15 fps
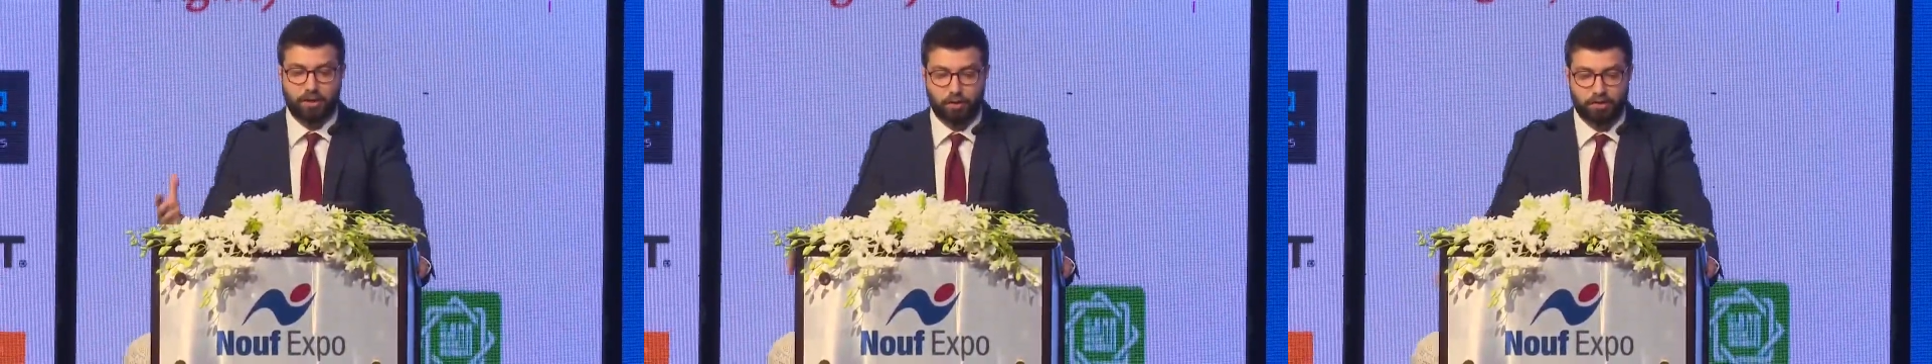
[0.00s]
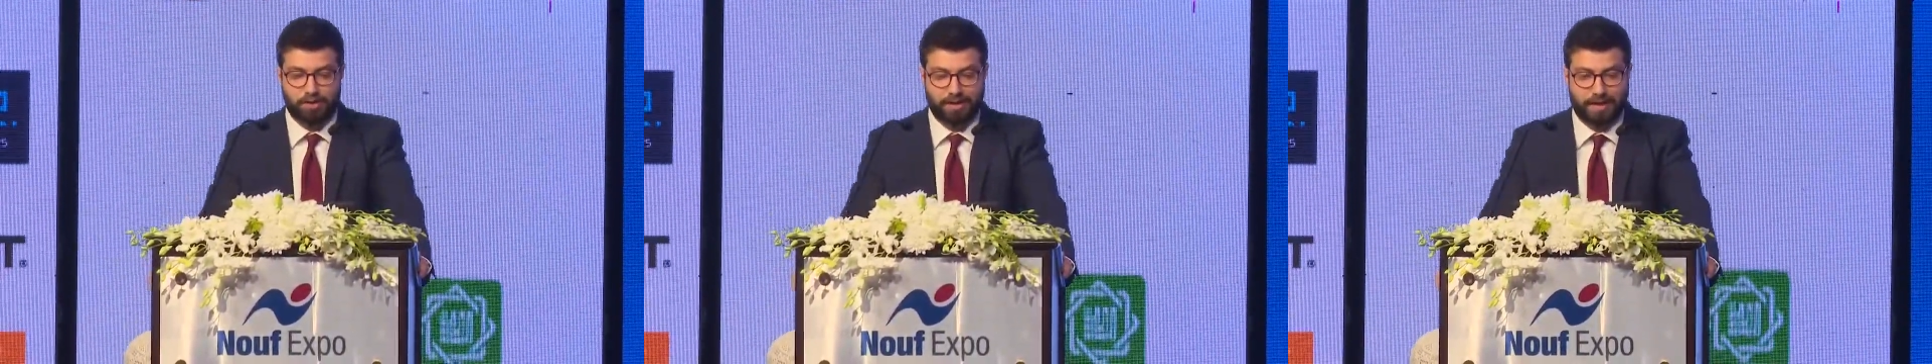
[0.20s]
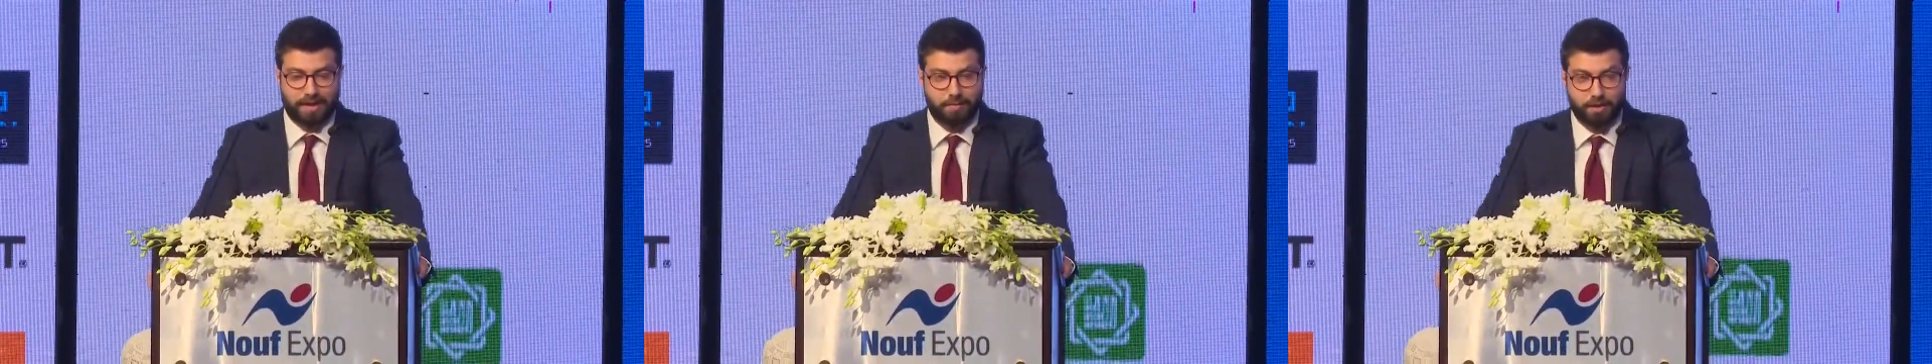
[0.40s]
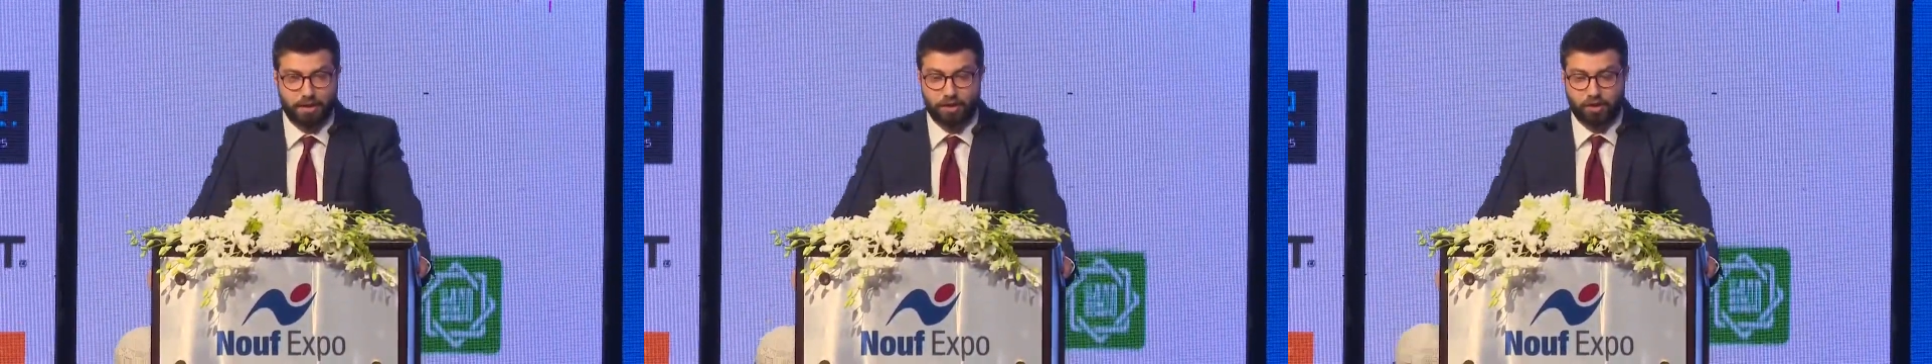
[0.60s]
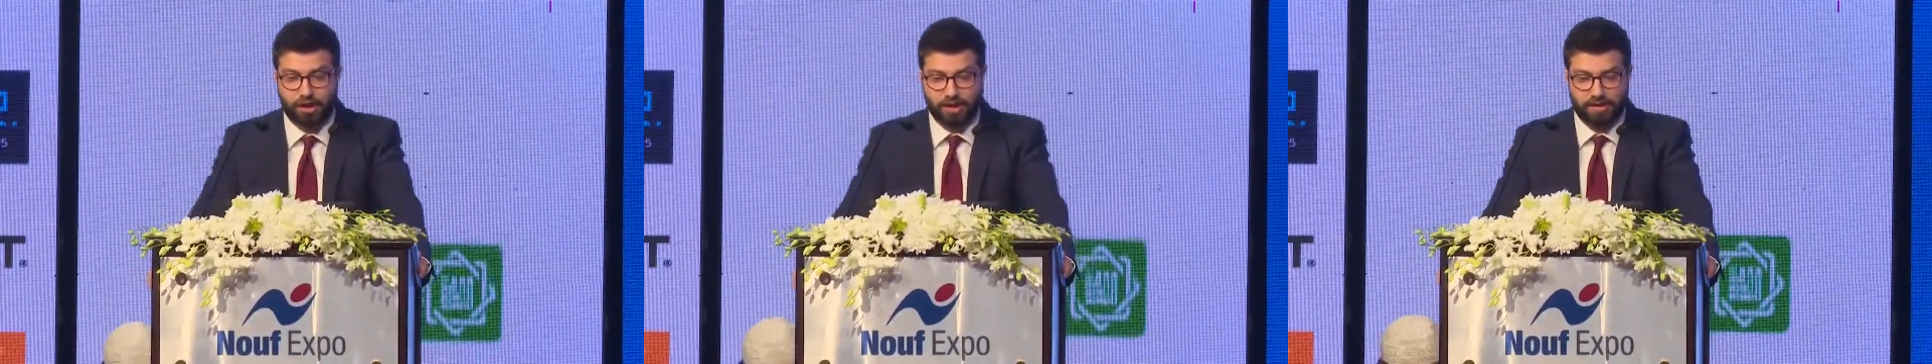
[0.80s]
loosely, and I'm going
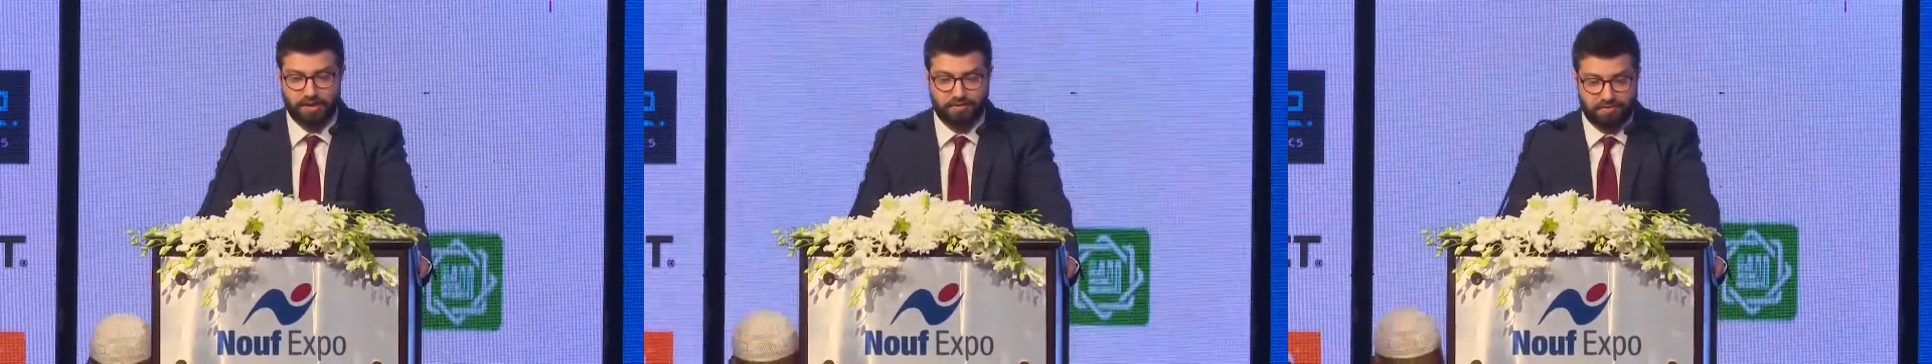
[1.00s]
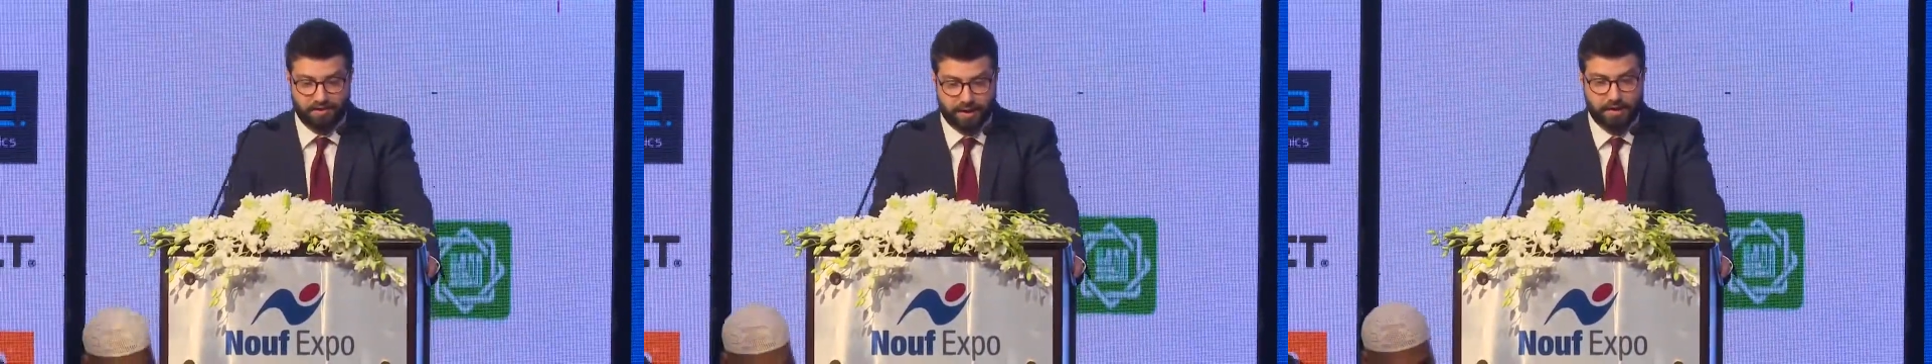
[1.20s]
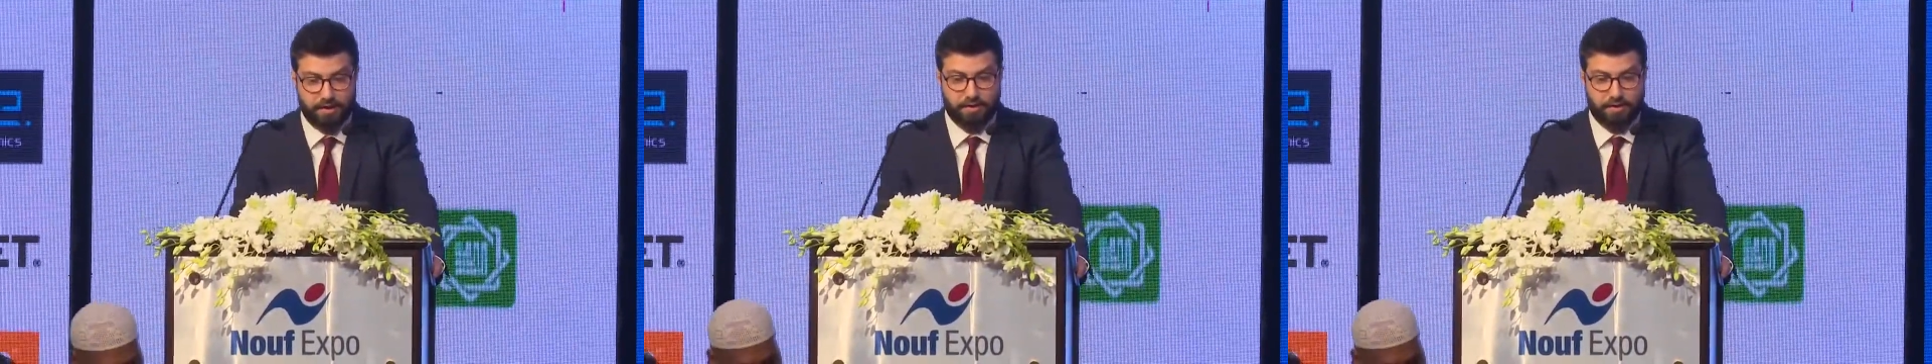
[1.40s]
to try to define